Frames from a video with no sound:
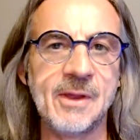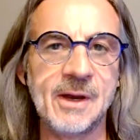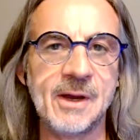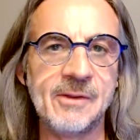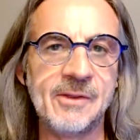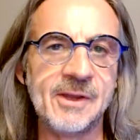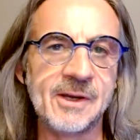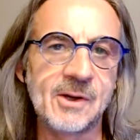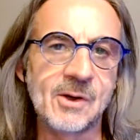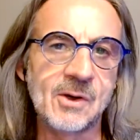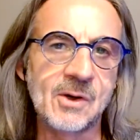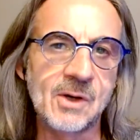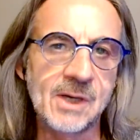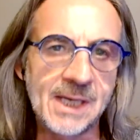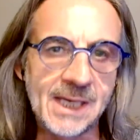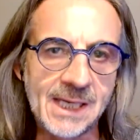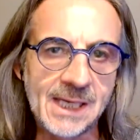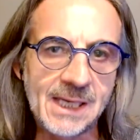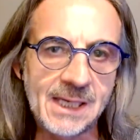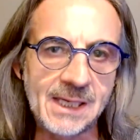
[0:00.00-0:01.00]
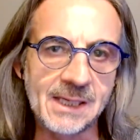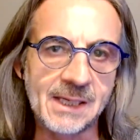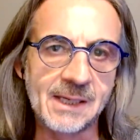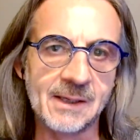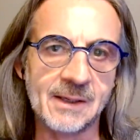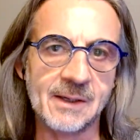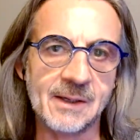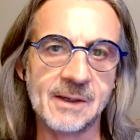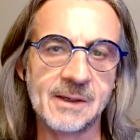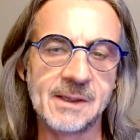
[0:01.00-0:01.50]
The key
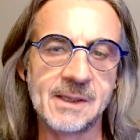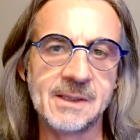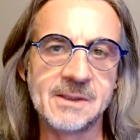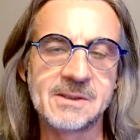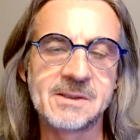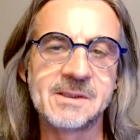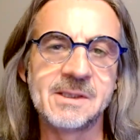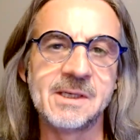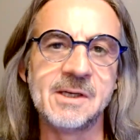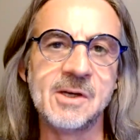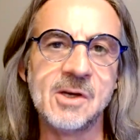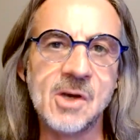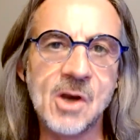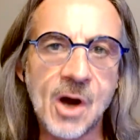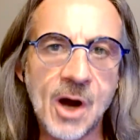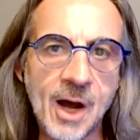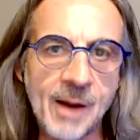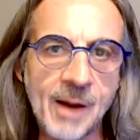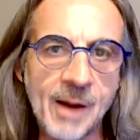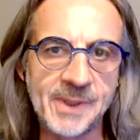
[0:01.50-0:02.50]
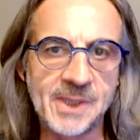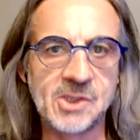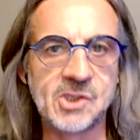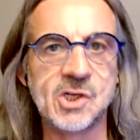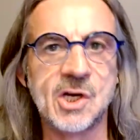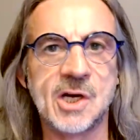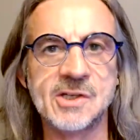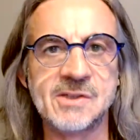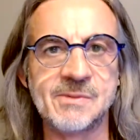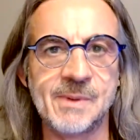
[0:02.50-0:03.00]
here is to not be
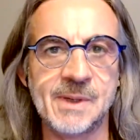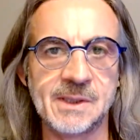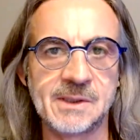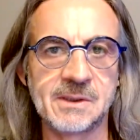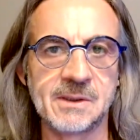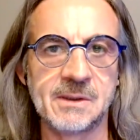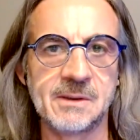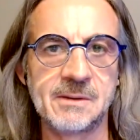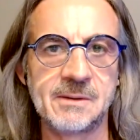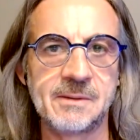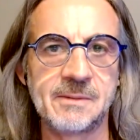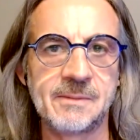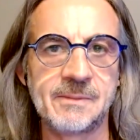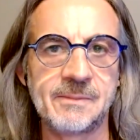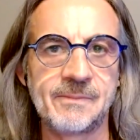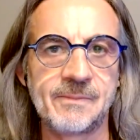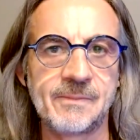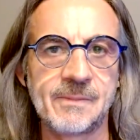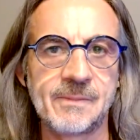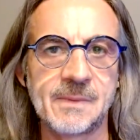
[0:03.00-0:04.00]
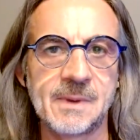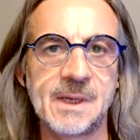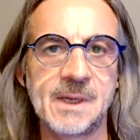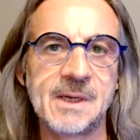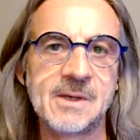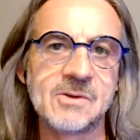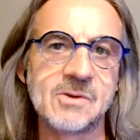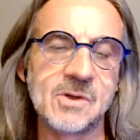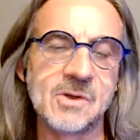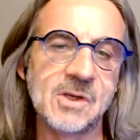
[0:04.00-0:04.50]
judgmental.
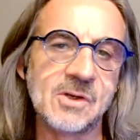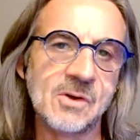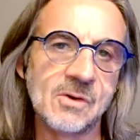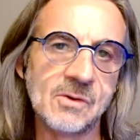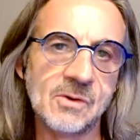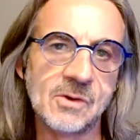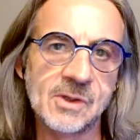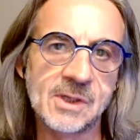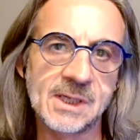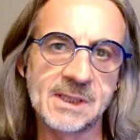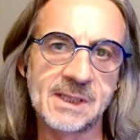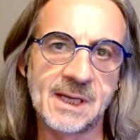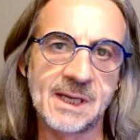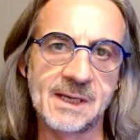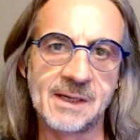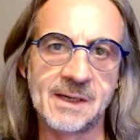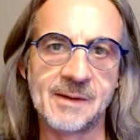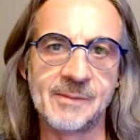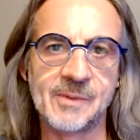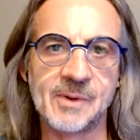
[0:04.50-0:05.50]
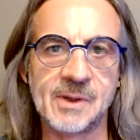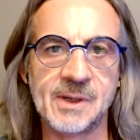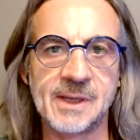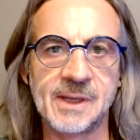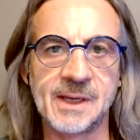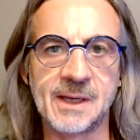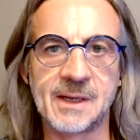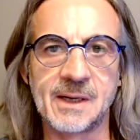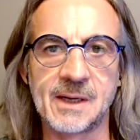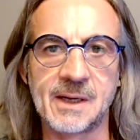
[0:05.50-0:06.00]
So you don't look at that number
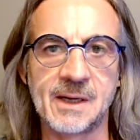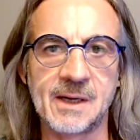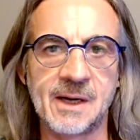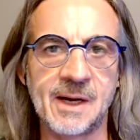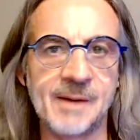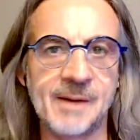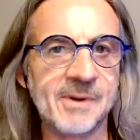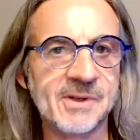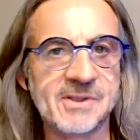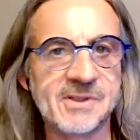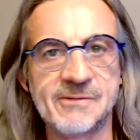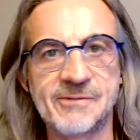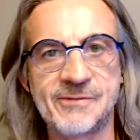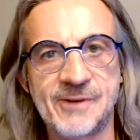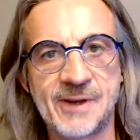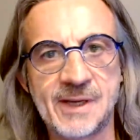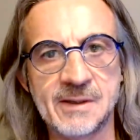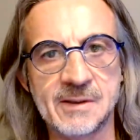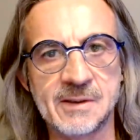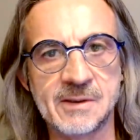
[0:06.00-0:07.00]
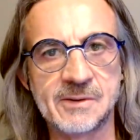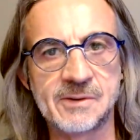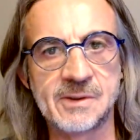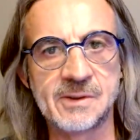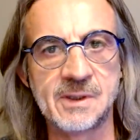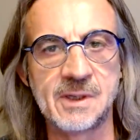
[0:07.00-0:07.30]
like, I must have failed.